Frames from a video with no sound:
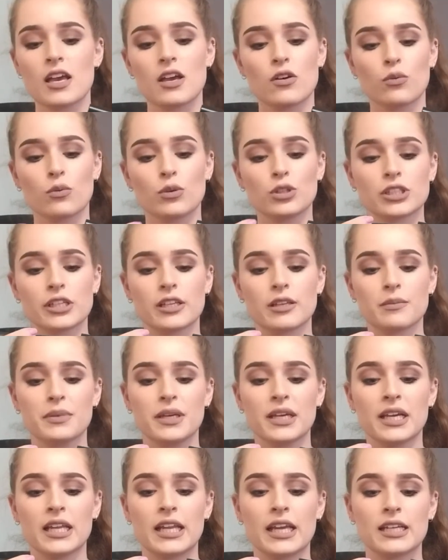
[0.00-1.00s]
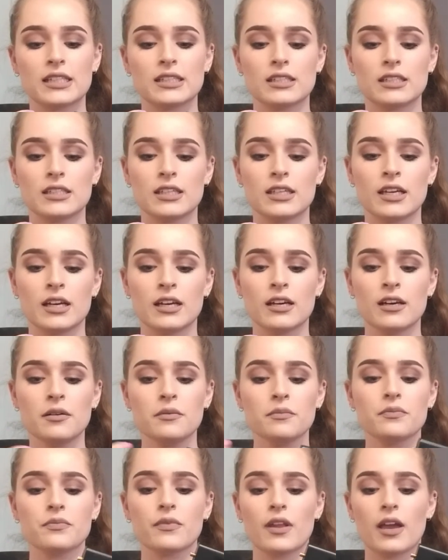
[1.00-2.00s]
which can be connected here
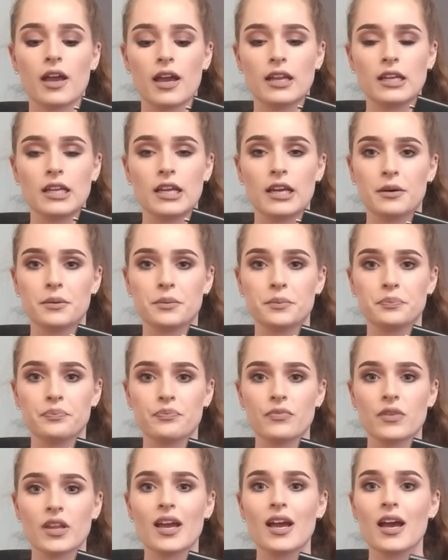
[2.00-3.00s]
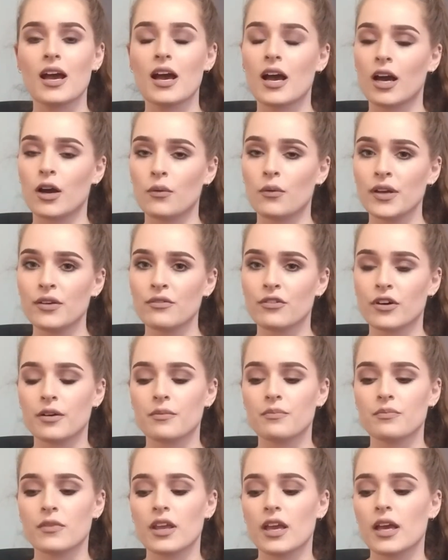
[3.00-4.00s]
and here. However,
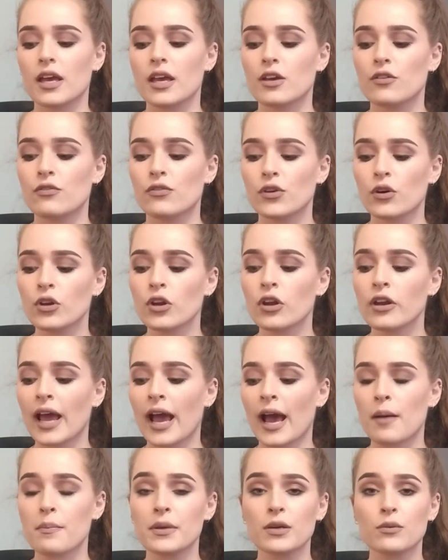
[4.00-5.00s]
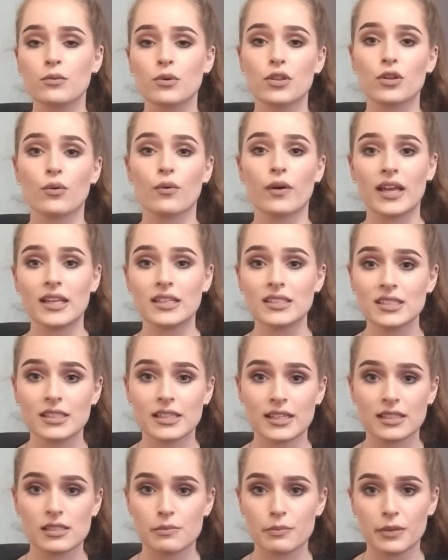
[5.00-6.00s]
if you're not happy with your
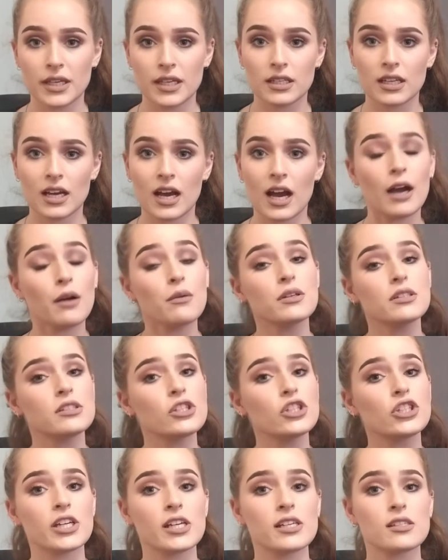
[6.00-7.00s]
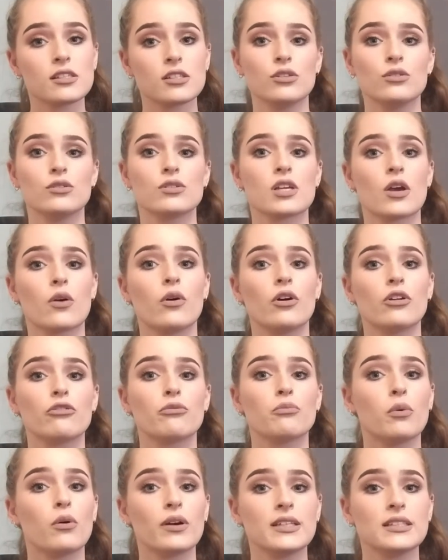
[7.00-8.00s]
internet speed, I would suggest using one of
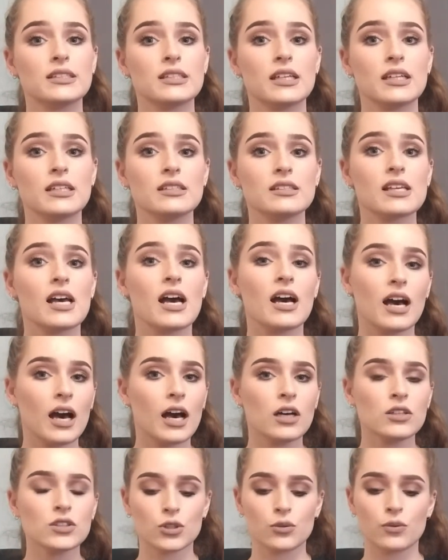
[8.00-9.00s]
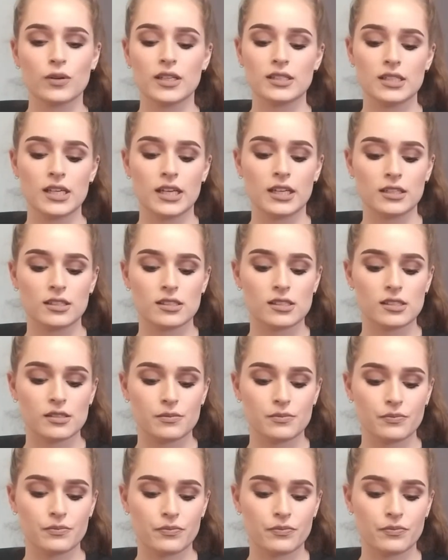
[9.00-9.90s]
Poynting's outdoor antennas.